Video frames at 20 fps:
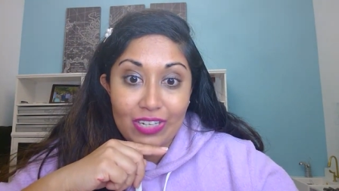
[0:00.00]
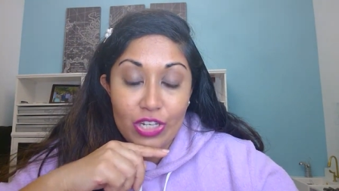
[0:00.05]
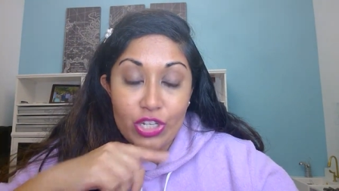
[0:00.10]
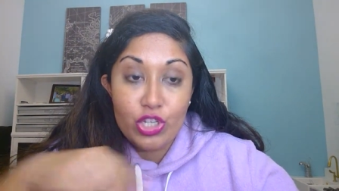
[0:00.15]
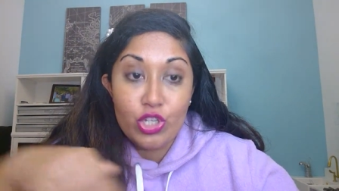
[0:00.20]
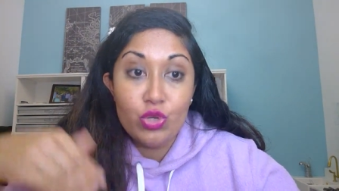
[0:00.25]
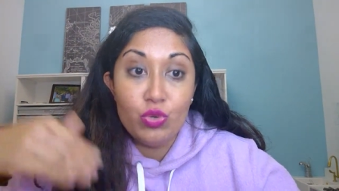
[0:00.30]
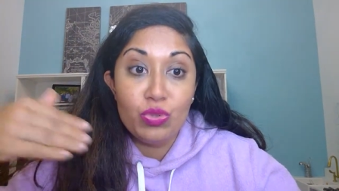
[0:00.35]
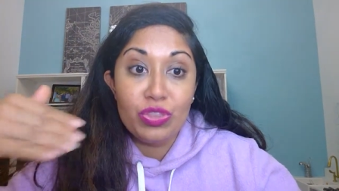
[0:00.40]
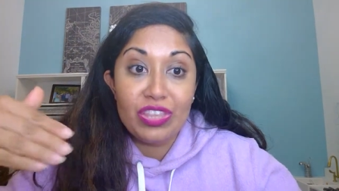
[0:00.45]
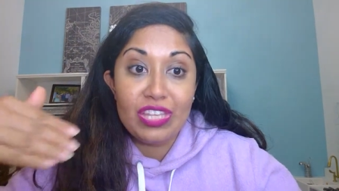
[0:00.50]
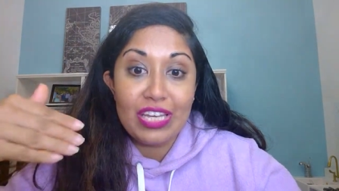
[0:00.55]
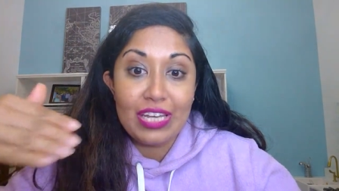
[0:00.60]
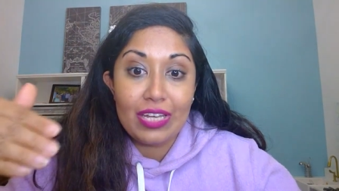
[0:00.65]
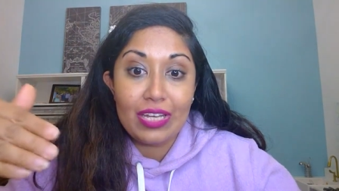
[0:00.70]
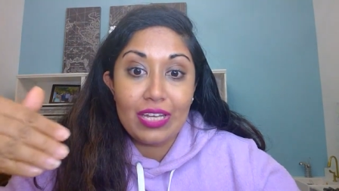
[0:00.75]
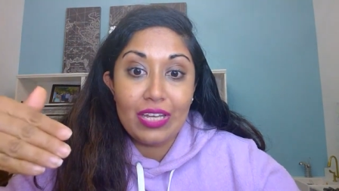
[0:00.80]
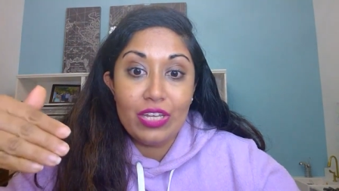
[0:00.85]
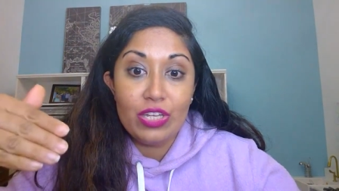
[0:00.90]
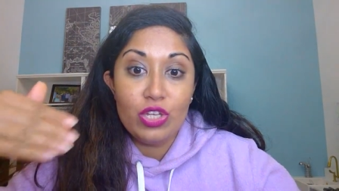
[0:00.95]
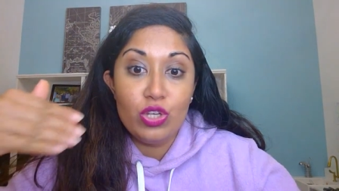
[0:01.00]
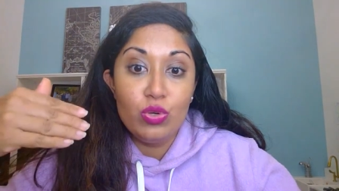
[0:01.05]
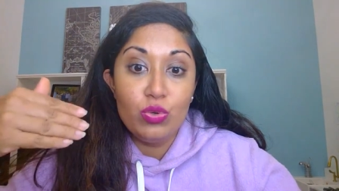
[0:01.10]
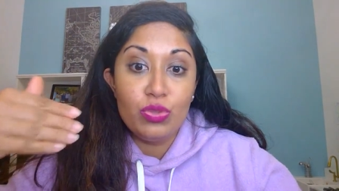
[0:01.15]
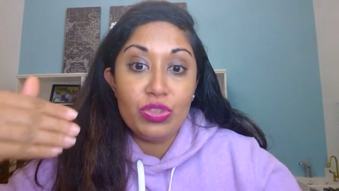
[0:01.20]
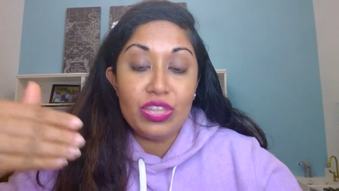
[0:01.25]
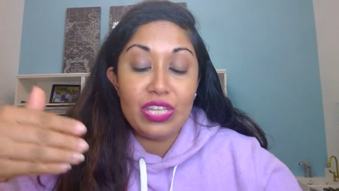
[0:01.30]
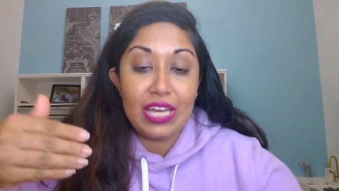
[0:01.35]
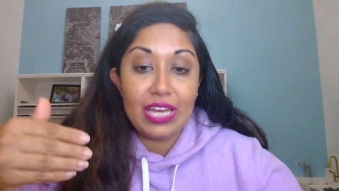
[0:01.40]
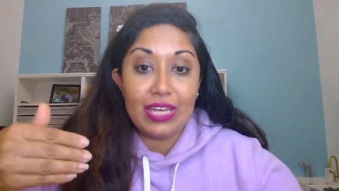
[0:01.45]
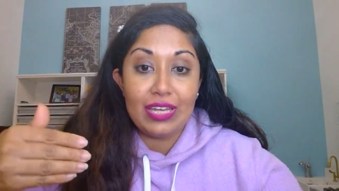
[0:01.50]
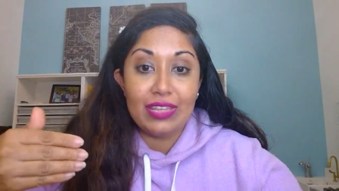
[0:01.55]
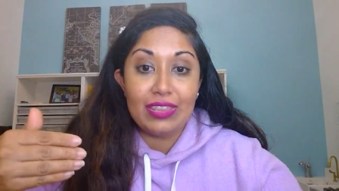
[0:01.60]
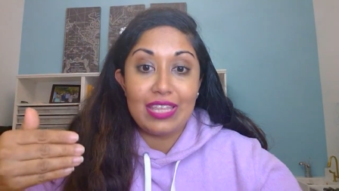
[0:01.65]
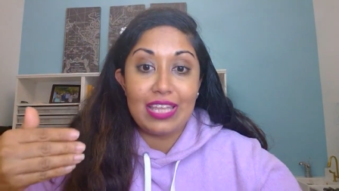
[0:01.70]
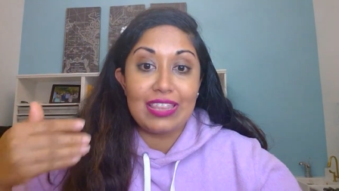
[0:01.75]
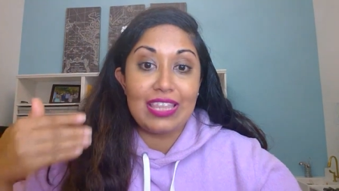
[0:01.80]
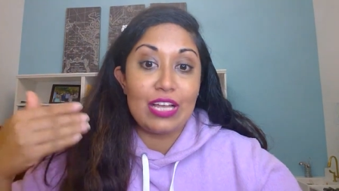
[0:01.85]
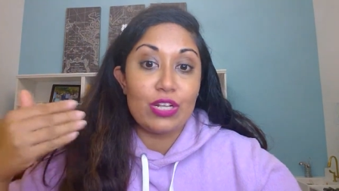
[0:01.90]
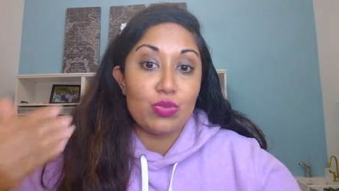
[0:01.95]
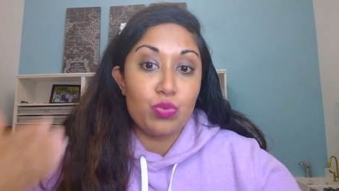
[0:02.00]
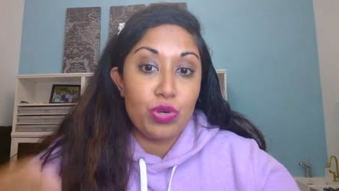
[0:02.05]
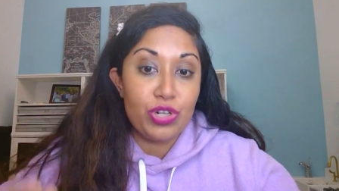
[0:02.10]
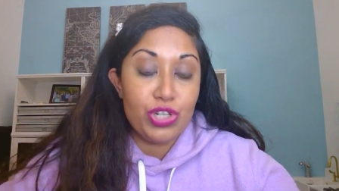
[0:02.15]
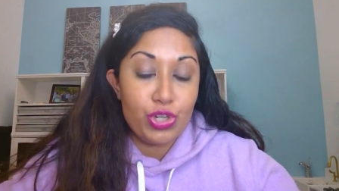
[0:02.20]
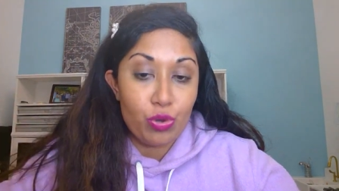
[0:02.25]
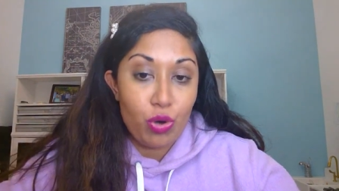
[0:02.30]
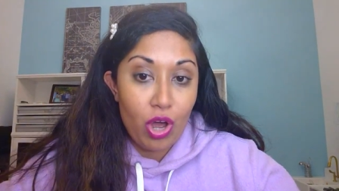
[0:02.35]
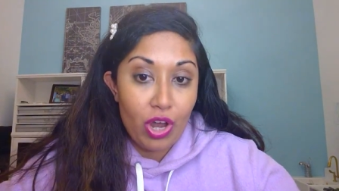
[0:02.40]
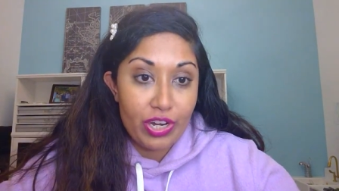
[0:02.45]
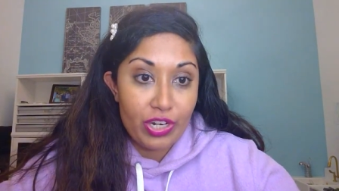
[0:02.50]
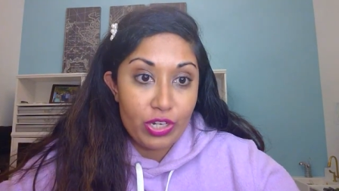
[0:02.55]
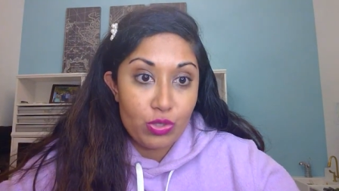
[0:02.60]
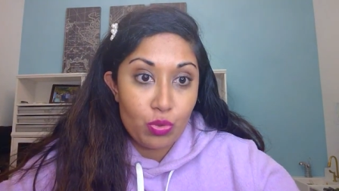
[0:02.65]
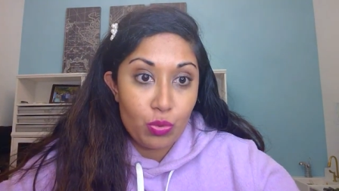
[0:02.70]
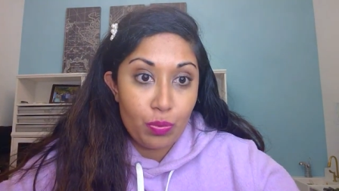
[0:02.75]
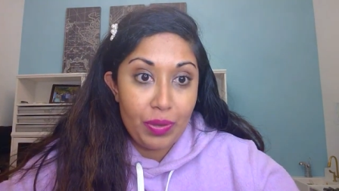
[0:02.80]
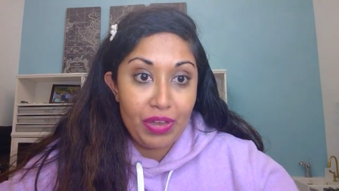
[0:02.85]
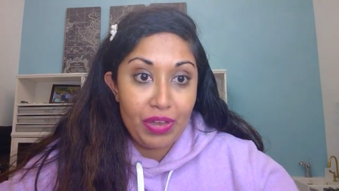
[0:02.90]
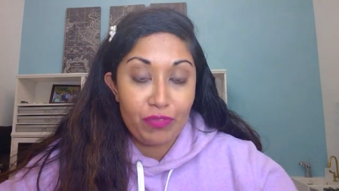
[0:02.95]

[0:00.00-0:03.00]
you think you think that that's what your audience will pay